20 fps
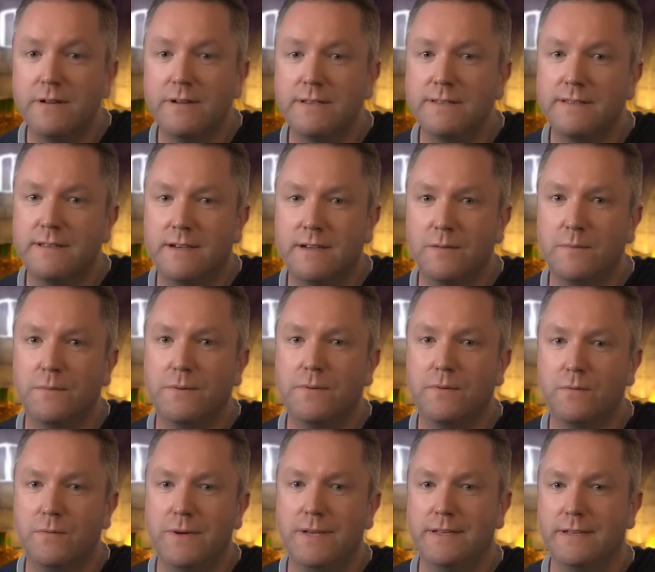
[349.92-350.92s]
prototype
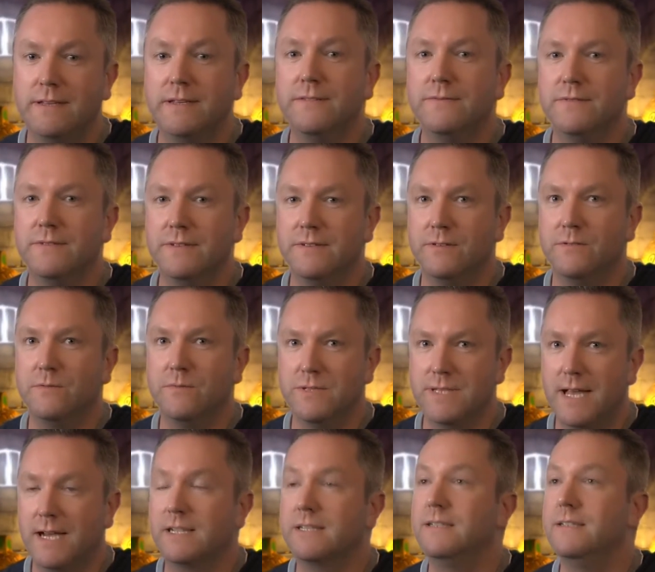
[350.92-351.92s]
we delivered
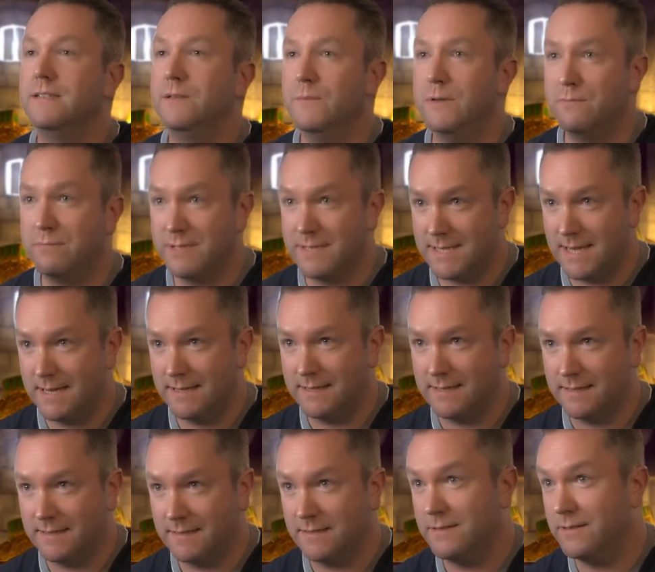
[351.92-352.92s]
was actually to be
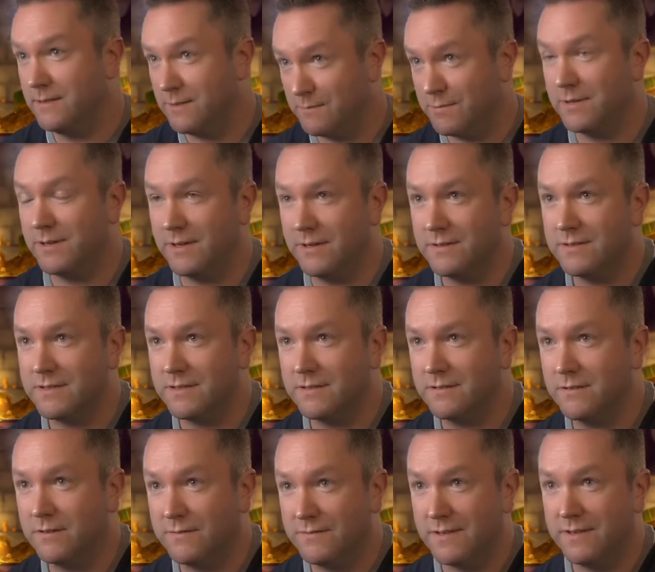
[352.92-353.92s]
presented to the
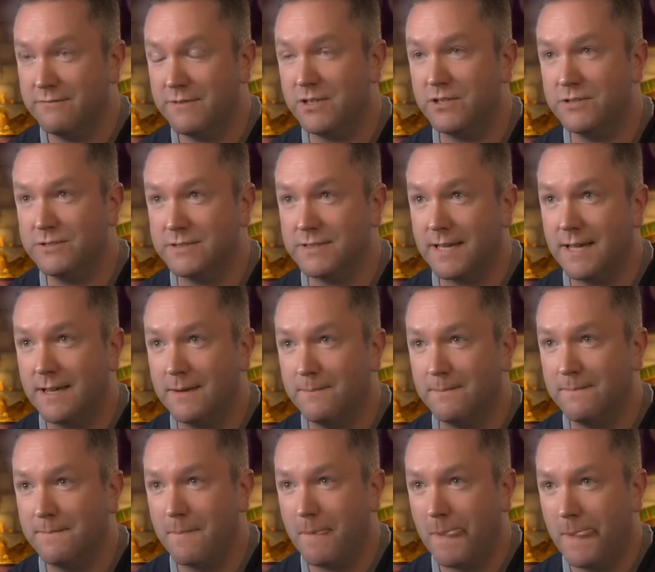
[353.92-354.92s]
producer of the original
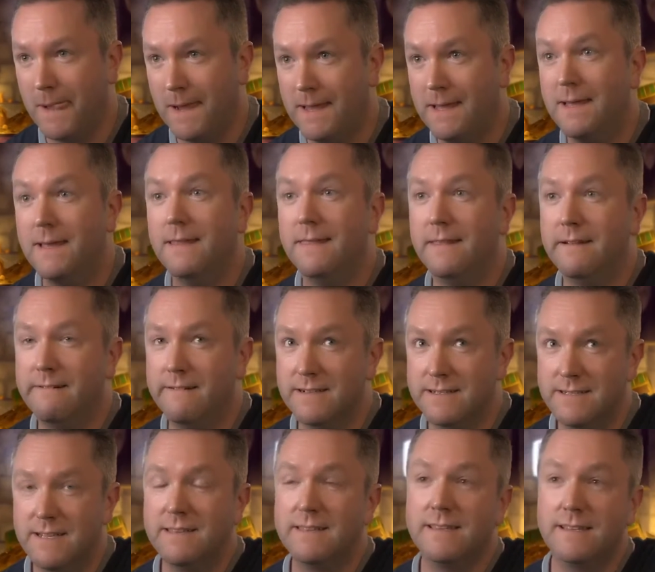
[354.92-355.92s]
game.
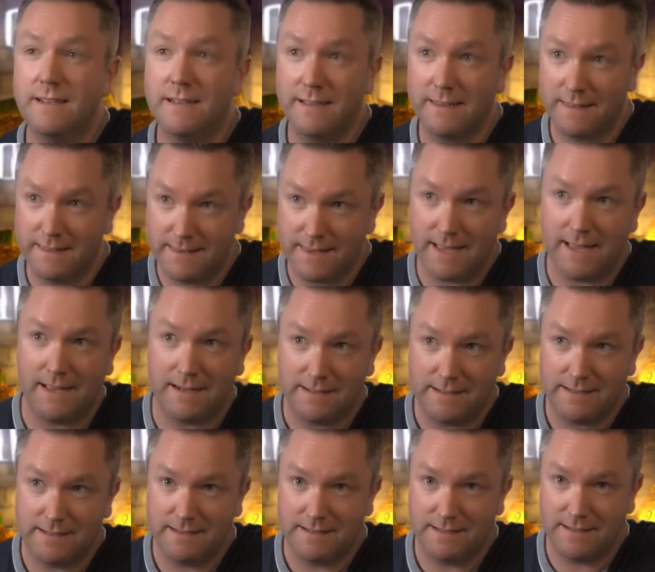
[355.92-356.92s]
There is nothing like
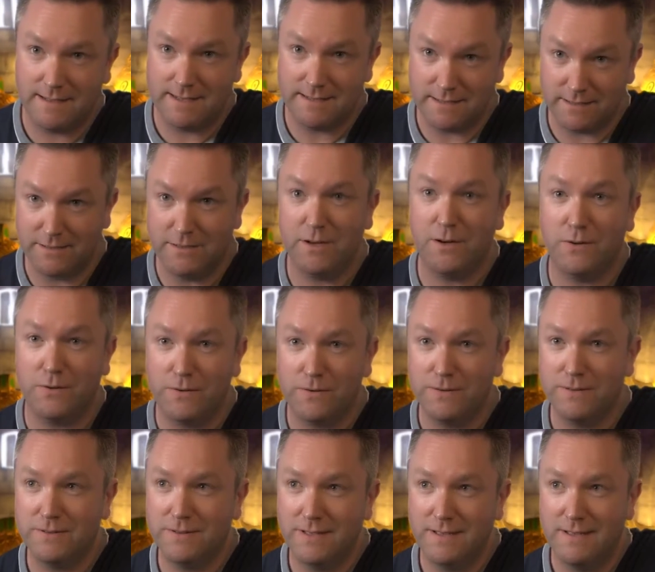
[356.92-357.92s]
that as a
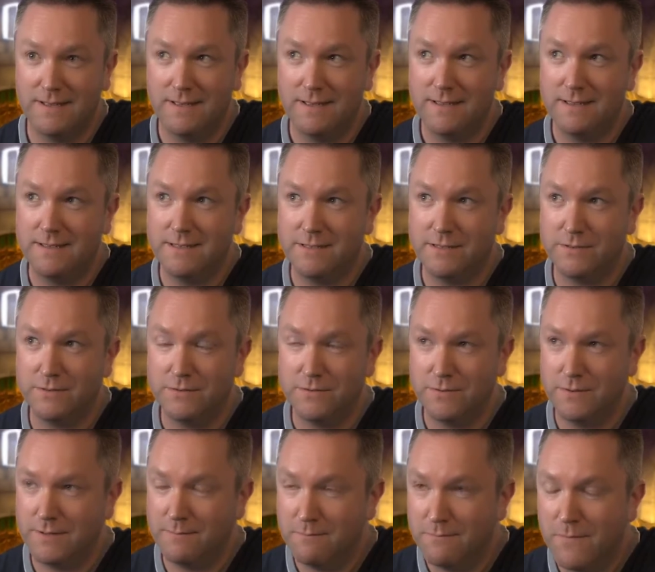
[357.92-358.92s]
goal
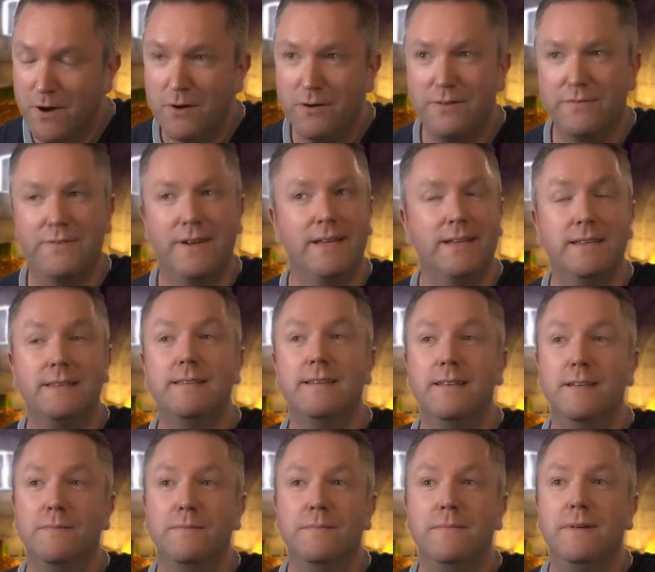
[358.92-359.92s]
to motivate a
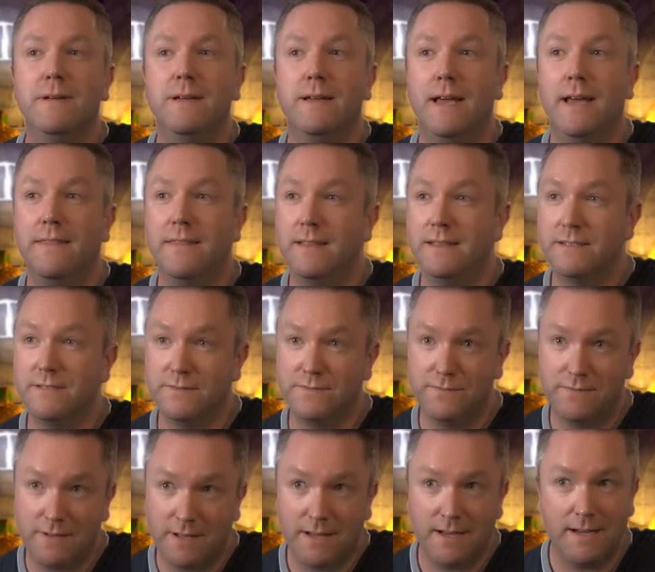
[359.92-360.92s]
team, and then to
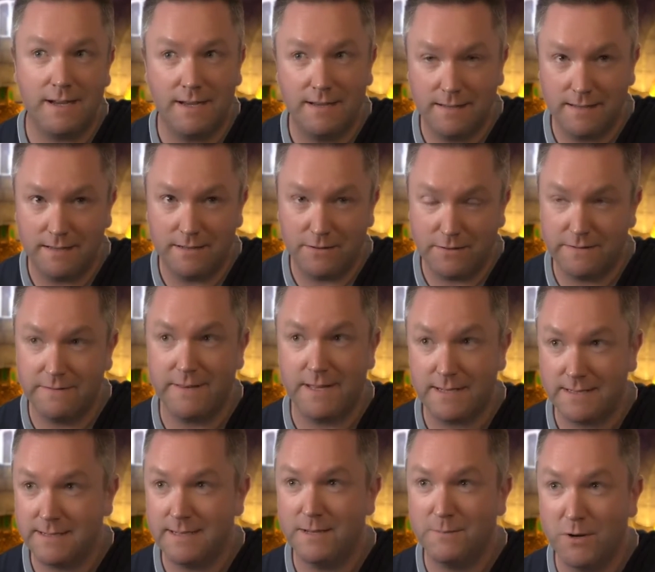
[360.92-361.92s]
fly a lot of
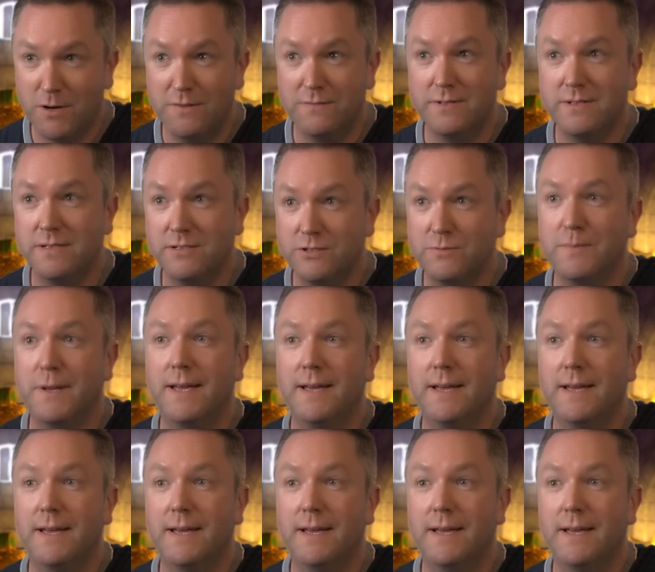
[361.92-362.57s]
that team over to